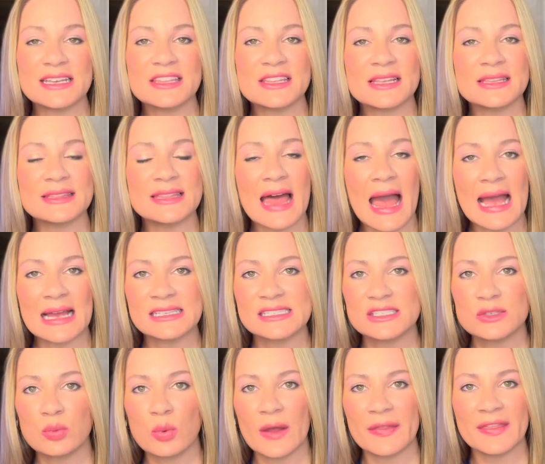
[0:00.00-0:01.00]
the
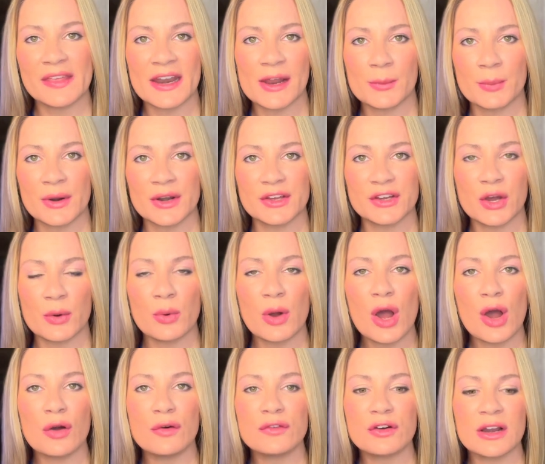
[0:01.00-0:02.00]
last one that I want to
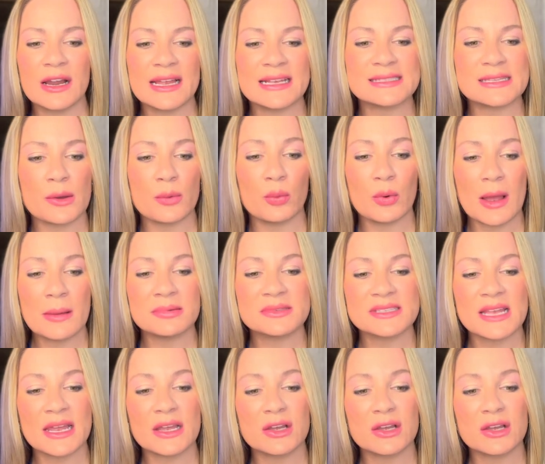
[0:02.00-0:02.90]
go over is a website